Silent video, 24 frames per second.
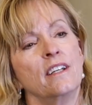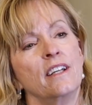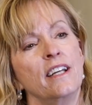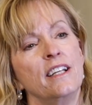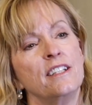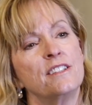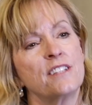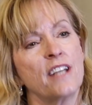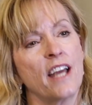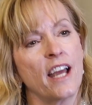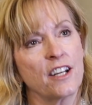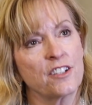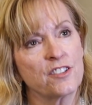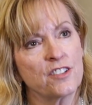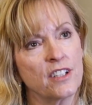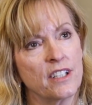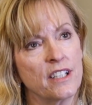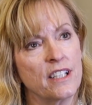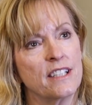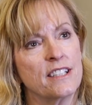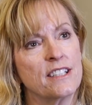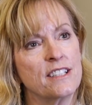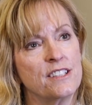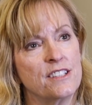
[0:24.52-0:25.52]
It's
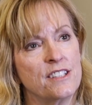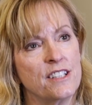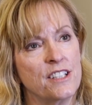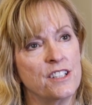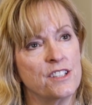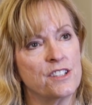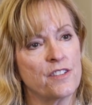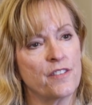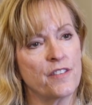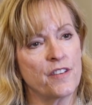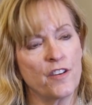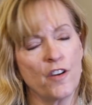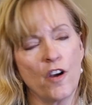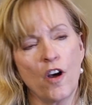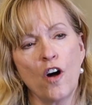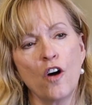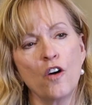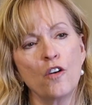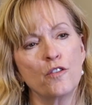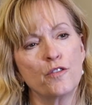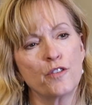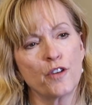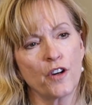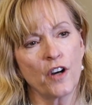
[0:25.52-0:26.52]
actually a disease of an
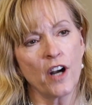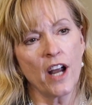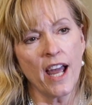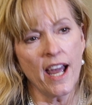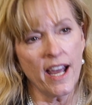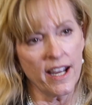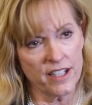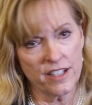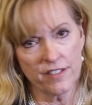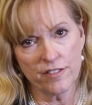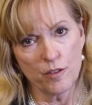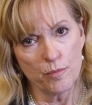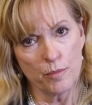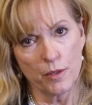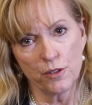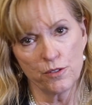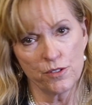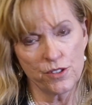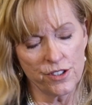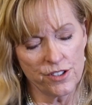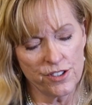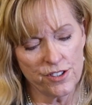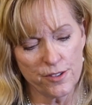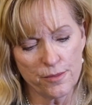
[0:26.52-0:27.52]
overactive immune
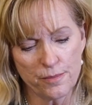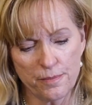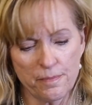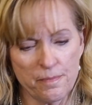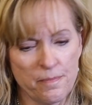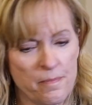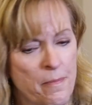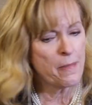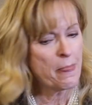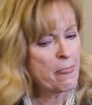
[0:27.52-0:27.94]
system.